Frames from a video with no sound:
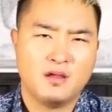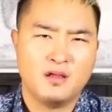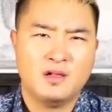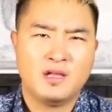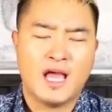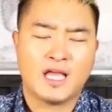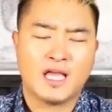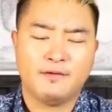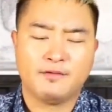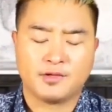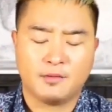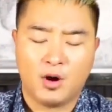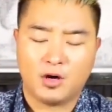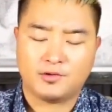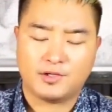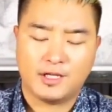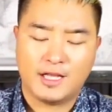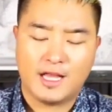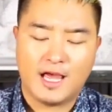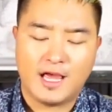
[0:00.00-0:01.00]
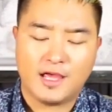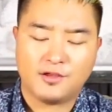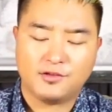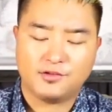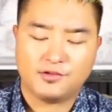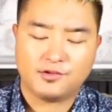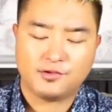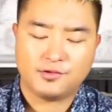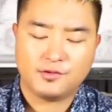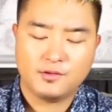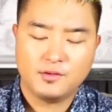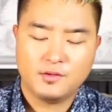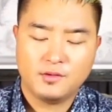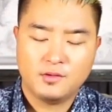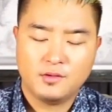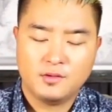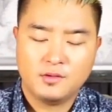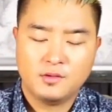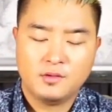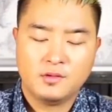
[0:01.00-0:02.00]
And give us some hearts and likes
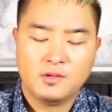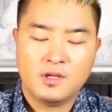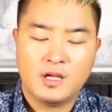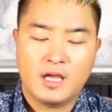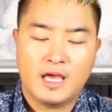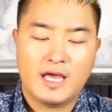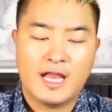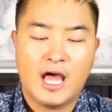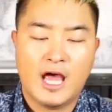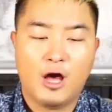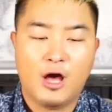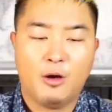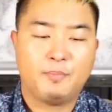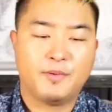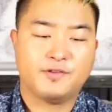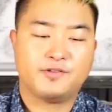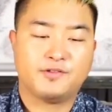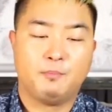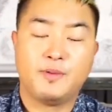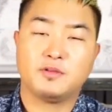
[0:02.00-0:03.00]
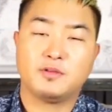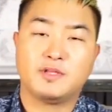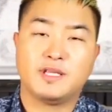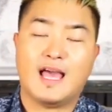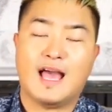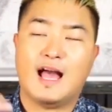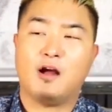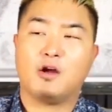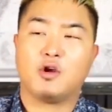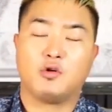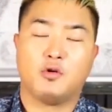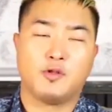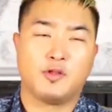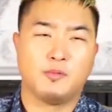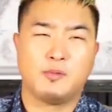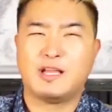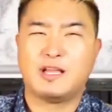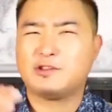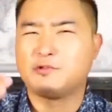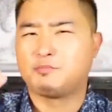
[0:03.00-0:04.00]
and help us to build the
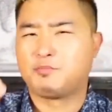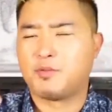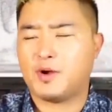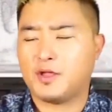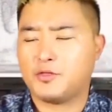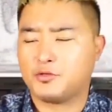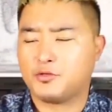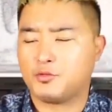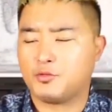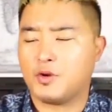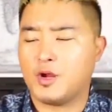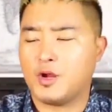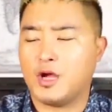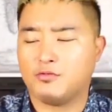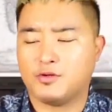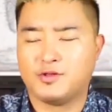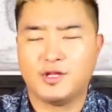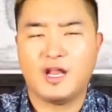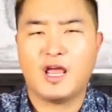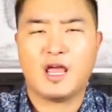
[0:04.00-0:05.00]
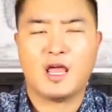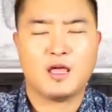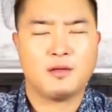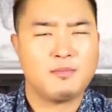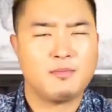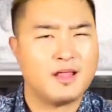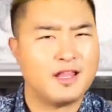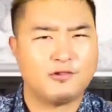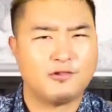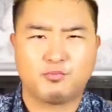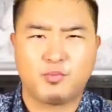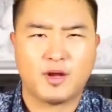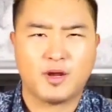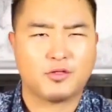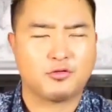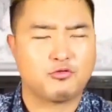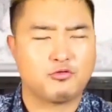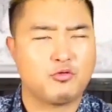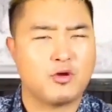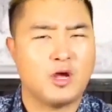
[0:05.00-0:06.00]
algorithm. Let's break 300 today. Amen. Let's
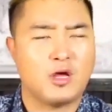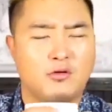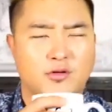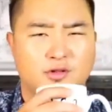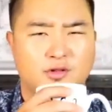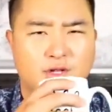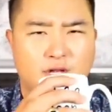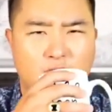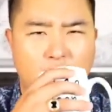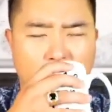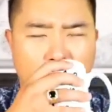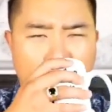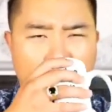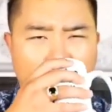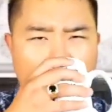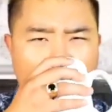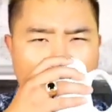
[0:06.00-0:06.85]
break 300 today.